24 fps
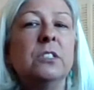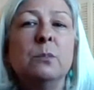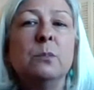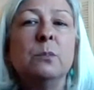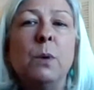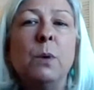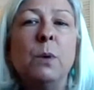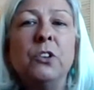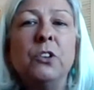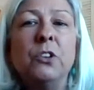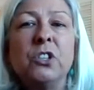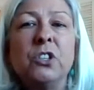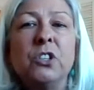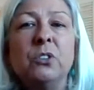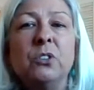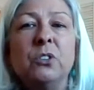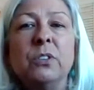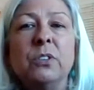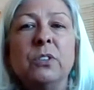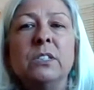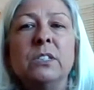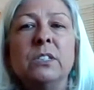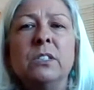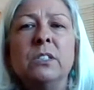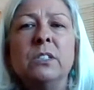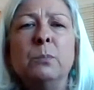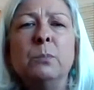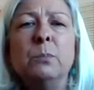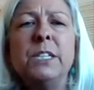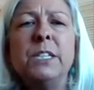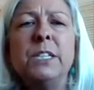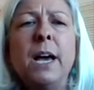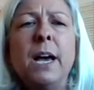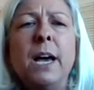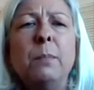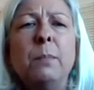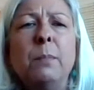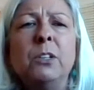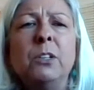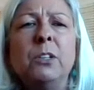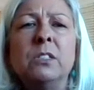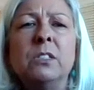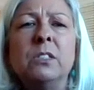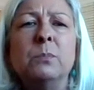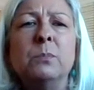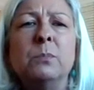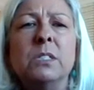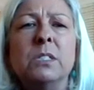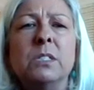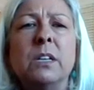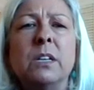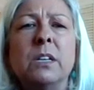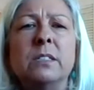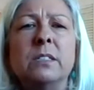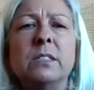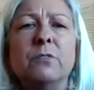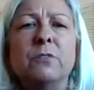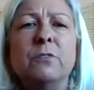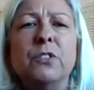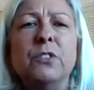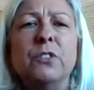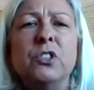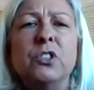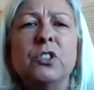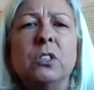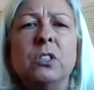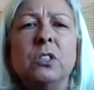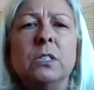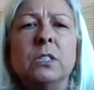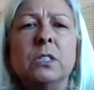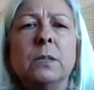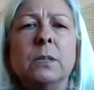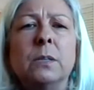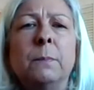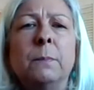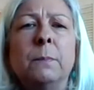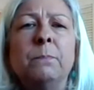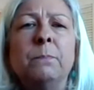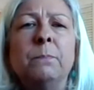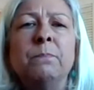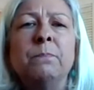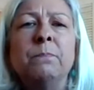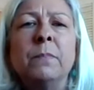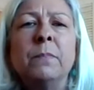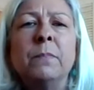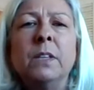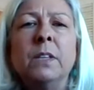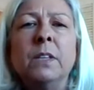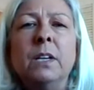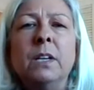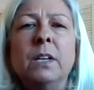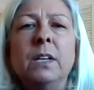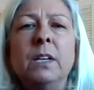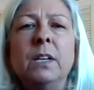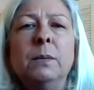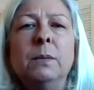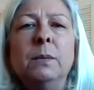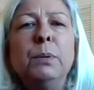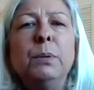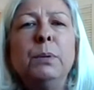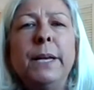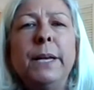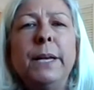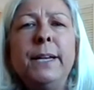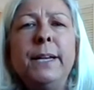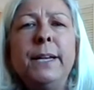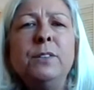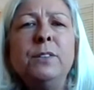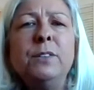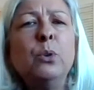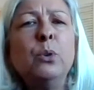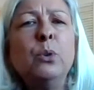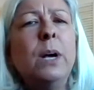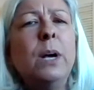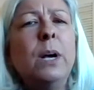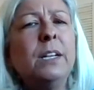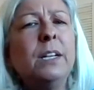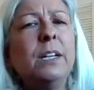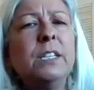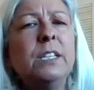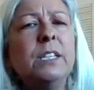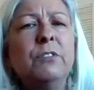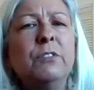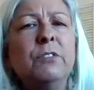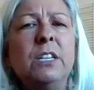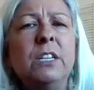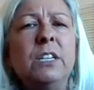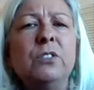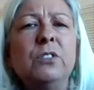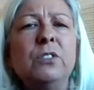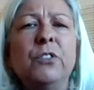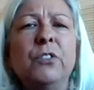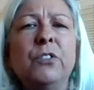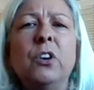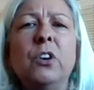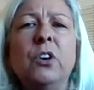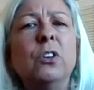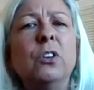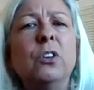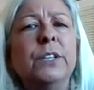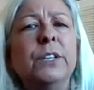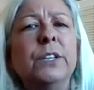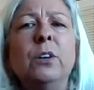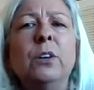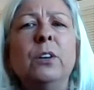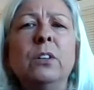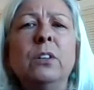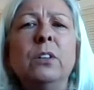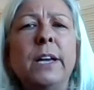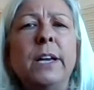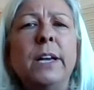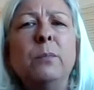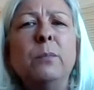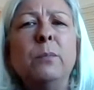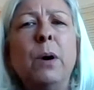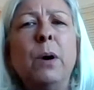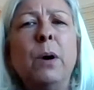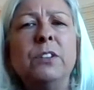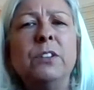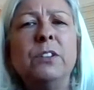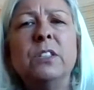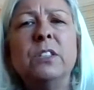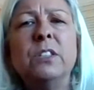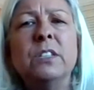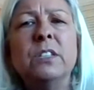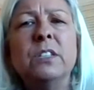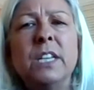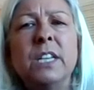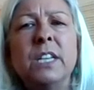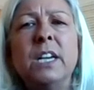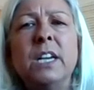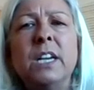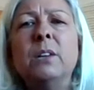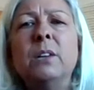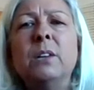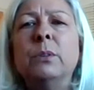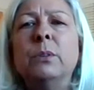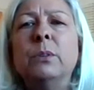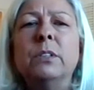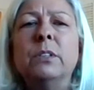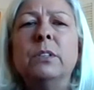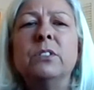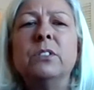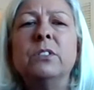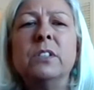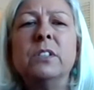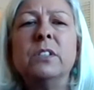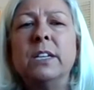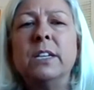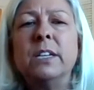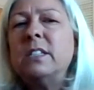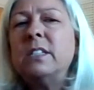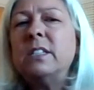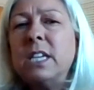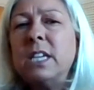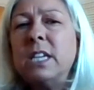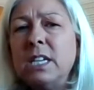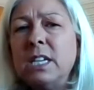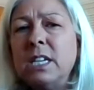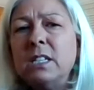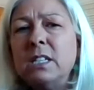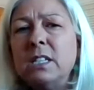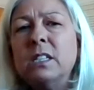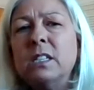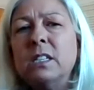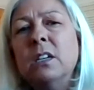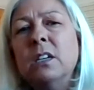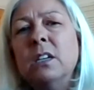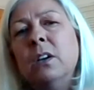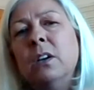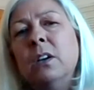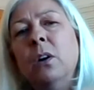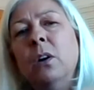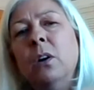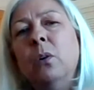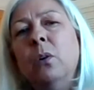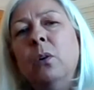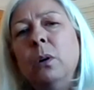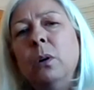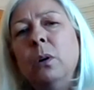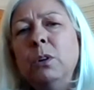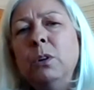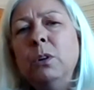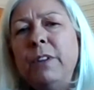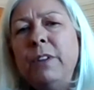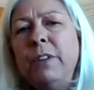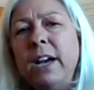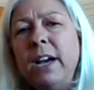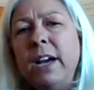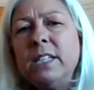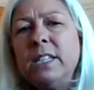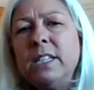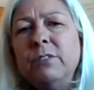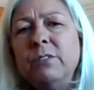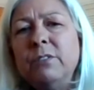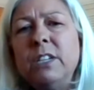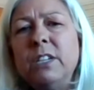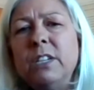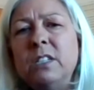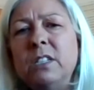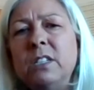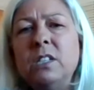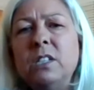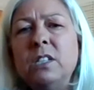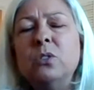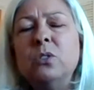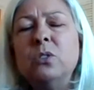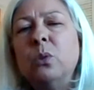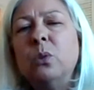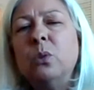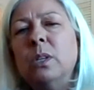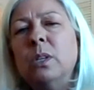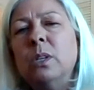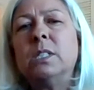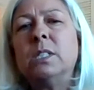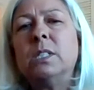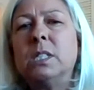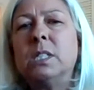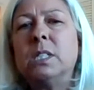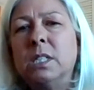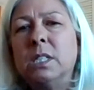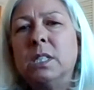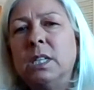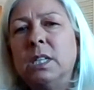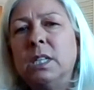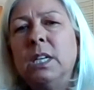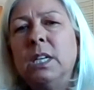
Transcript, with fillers: and small children as their metabolism is less efficient. Uh, plan outdoor activities for earlier or later parts of the day when there's less heat or move activities indoors.